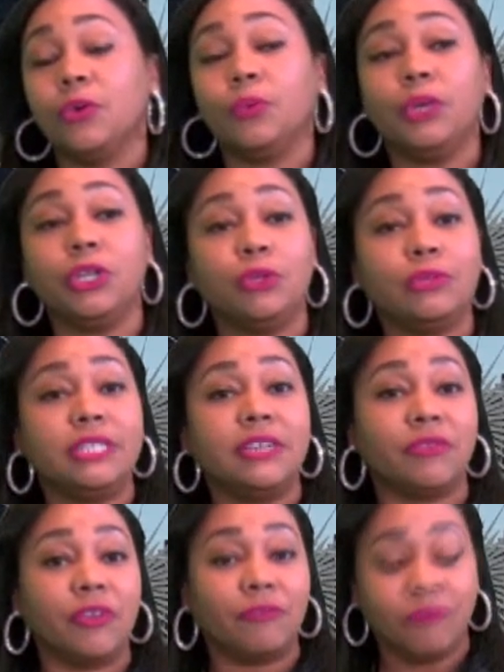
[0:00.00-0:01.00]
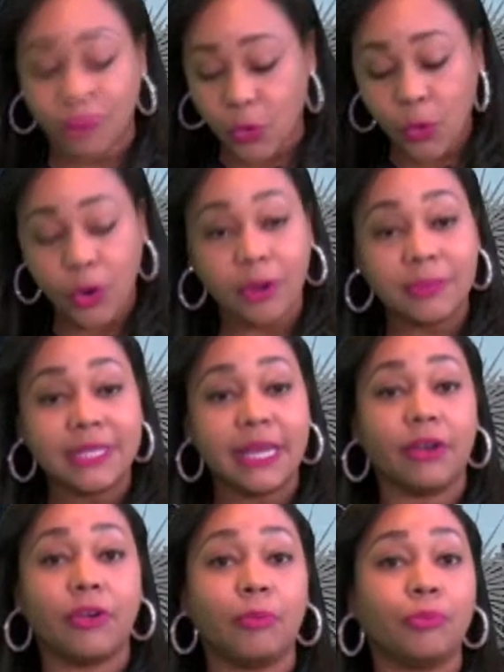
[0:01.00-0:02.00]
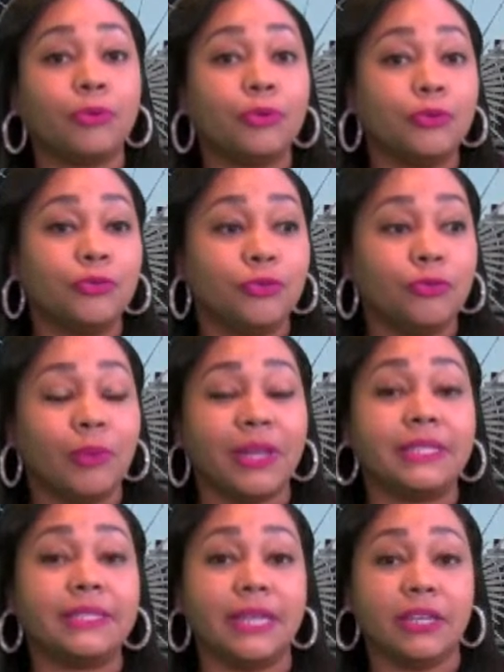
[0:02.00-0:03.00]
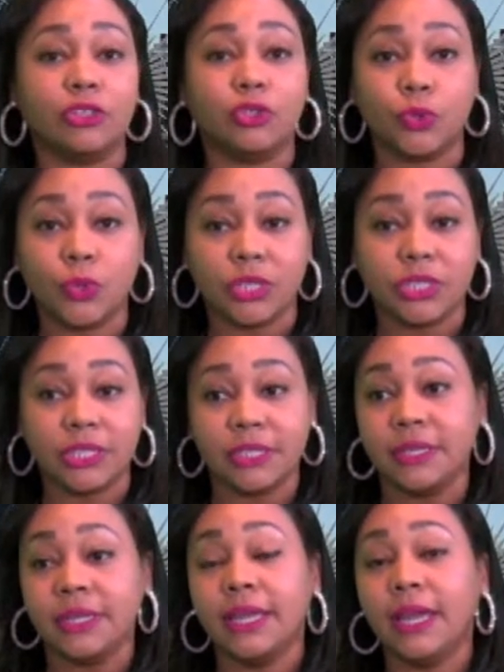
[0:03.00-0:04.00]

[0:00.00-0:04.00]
We use different forms that are approved by the state of Georgia.